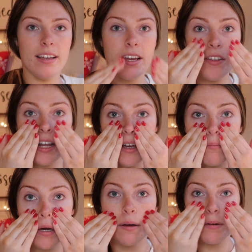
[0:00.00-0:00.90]
And then
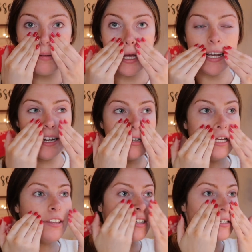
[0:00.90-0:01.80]
I'm applying on
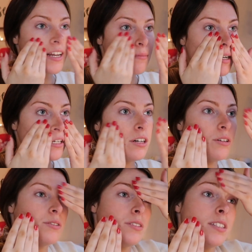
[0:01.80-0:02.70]
either side of my
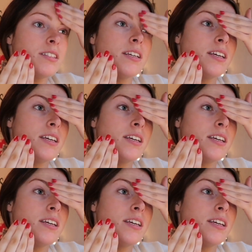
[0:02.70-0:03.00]
nose,